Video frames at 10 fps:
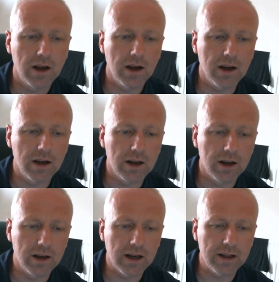
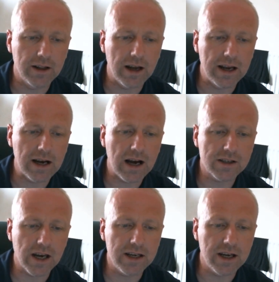And it
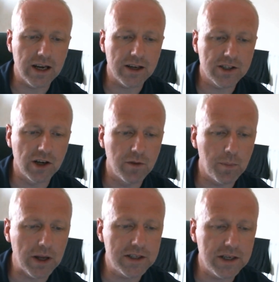has a
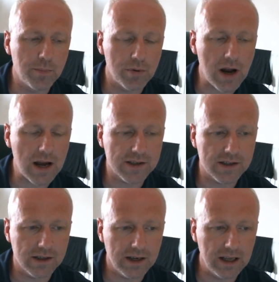silver-plated brass